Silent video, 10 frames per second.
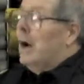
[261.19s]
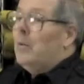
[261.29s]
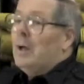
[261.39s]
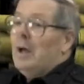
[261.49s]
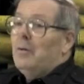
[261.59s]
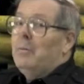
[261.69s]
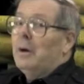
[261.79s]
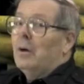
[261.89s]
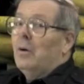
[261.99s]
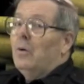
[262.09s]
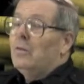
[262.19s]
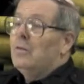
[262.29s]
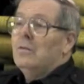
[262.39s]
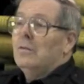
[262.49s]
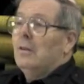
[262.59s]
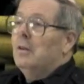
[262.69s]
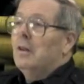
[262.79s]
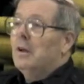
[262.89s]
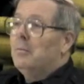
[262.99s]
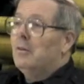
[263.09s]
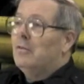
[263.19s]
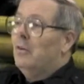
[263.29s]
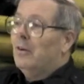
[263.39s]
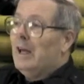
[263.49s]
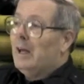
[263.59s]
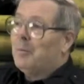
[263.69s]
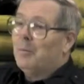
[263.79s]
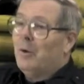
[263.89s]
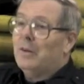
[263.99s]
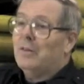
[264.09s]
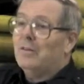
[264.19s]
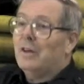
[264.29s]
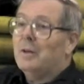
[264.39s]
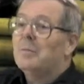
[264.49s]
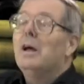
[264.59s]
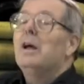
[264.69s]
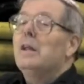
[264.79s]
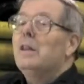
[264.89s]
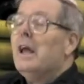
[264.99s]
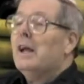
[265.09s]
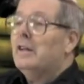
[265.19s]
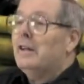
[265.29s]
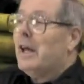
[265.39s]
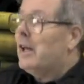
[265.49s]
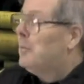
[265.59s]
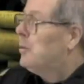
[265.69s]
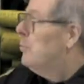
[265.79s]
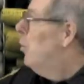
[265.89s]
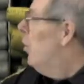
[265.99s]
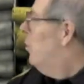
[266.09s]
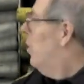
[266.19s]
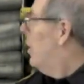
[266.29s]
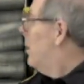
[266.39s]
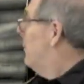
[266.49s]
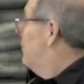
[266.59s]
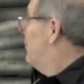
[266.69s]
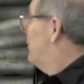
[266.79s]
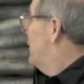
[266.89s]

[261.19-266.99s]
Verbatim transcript: Now we have bigger hoses and the numbers don't add up quite the same. They actually add up to more water.